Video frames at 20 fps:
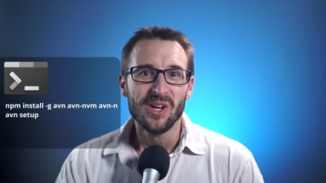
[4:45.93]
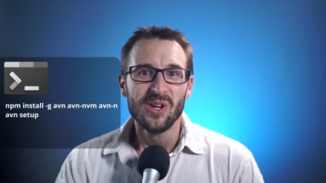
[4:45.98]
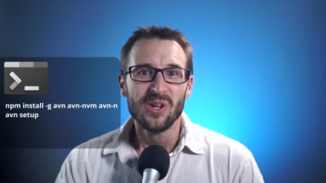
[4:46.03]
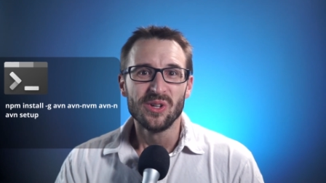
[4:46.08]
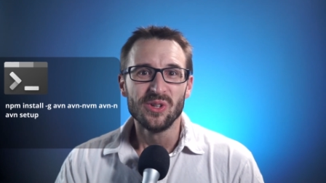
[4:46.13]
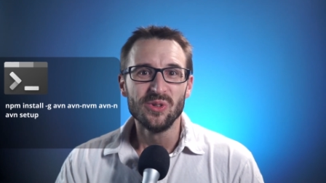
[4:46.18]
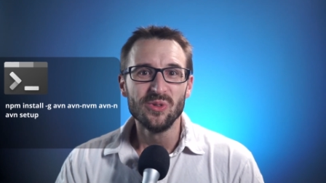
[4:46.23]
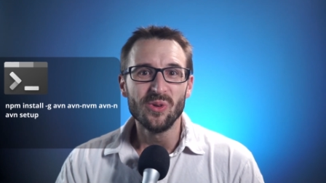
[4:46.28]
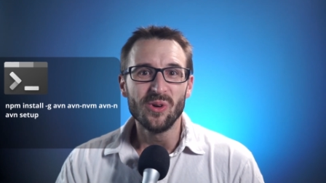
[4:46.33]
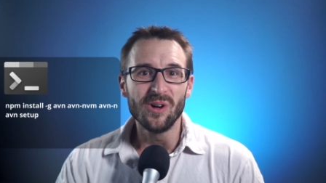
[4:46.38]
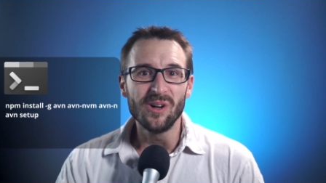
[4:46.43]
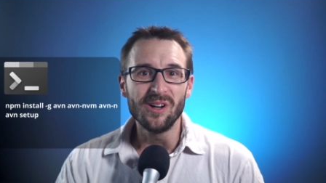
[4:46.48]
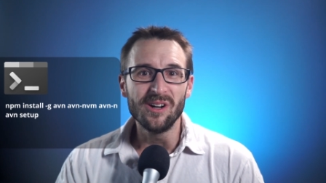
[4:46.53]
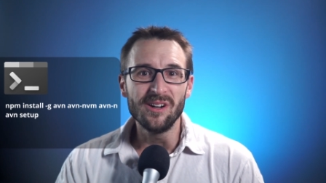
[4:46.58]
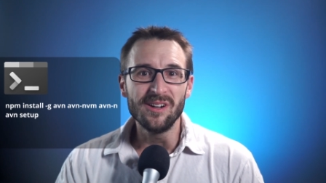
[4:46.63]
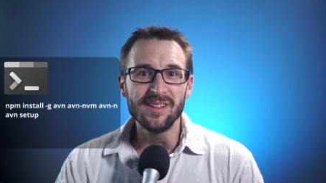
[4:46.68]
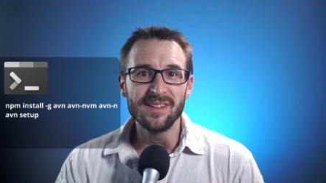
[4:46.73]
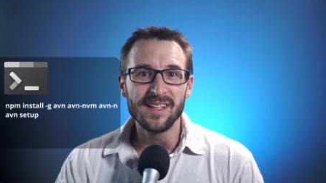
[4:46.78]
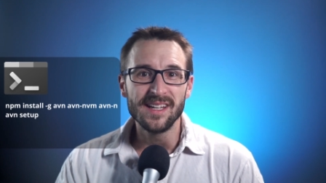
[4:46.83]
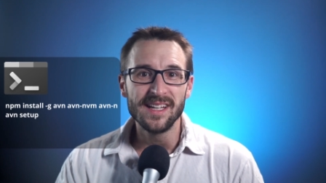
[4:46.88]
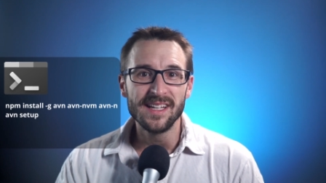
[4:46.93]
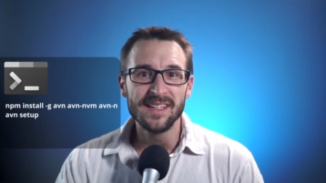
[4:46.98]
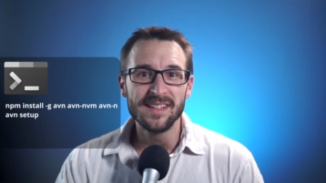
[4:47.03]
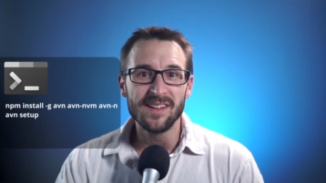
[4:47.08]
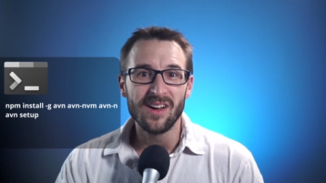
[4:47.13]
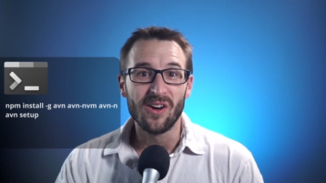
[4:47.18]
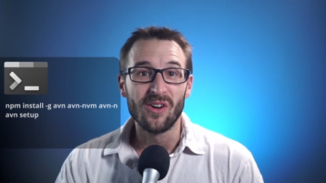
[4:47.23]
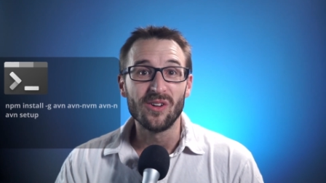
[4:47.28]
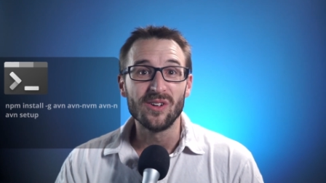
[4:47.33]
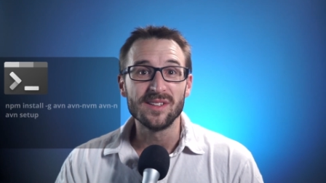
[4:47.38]
You are then
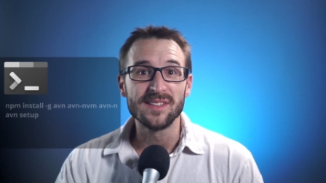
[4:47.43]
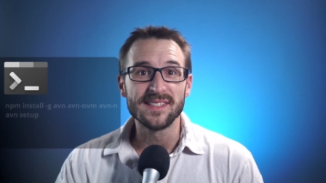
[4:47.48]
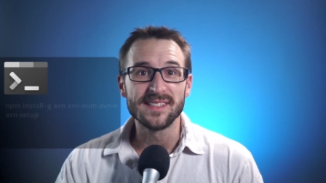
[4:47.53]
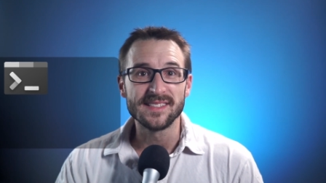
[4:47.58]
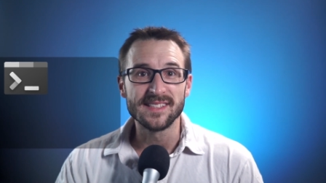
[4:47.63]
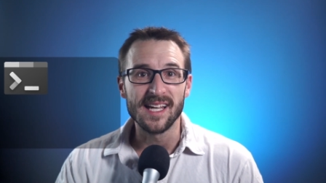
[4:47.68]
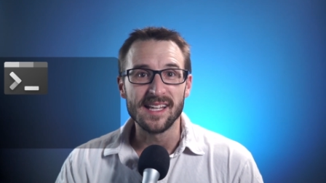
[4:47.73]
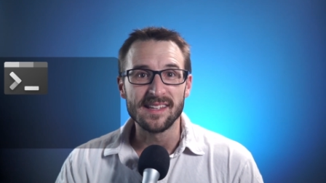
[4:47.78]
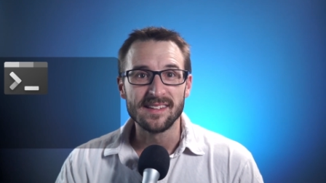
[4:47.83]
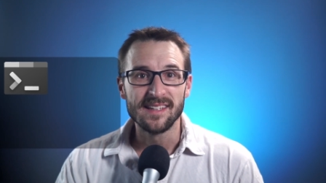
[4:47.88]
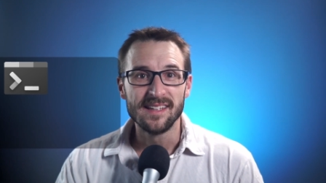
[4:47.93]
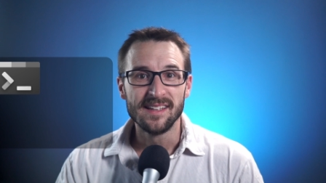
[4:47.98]
all set.